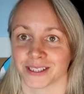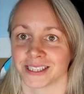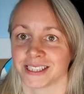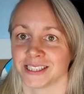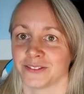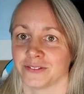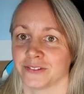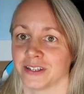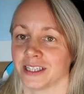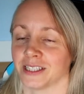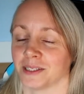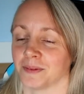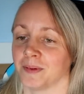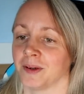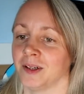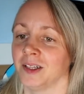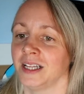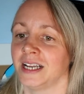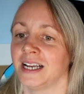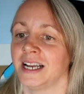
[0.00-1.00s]
She's
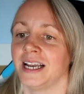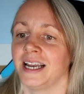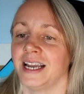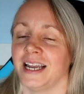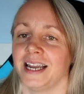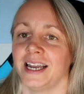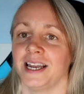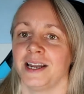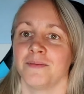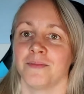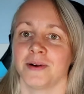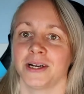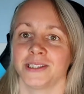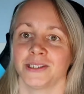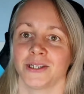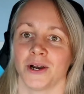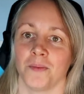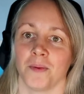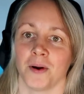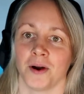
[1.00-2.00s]
available in my
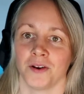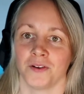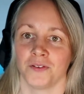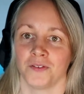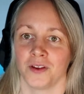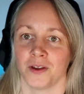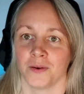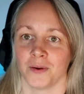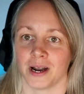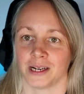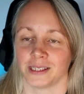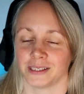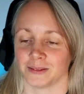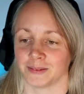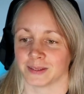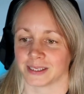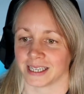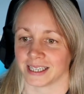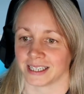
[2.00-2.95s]
shop on a few items.